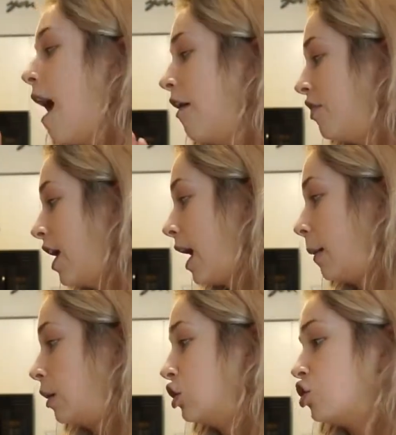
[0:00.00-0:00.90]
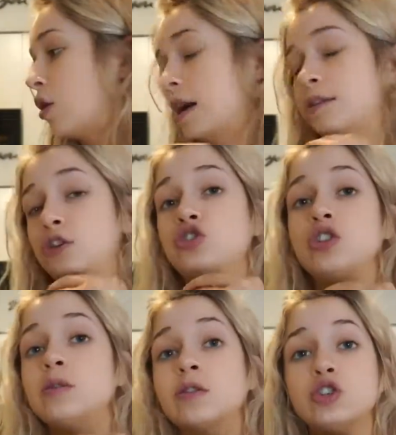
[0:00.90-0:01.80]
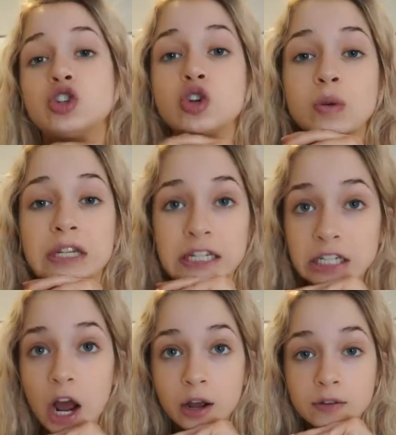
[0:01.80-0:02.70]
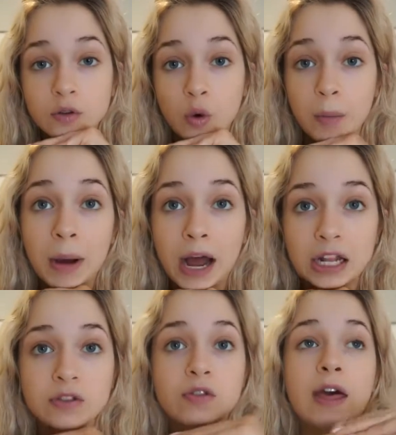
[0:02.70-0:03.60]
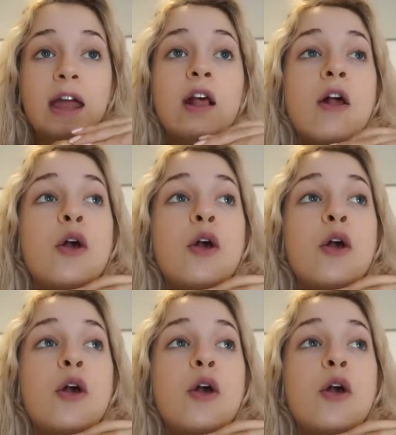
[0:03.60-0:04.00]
And then I'm gonna show you guys a juice to detox your body so that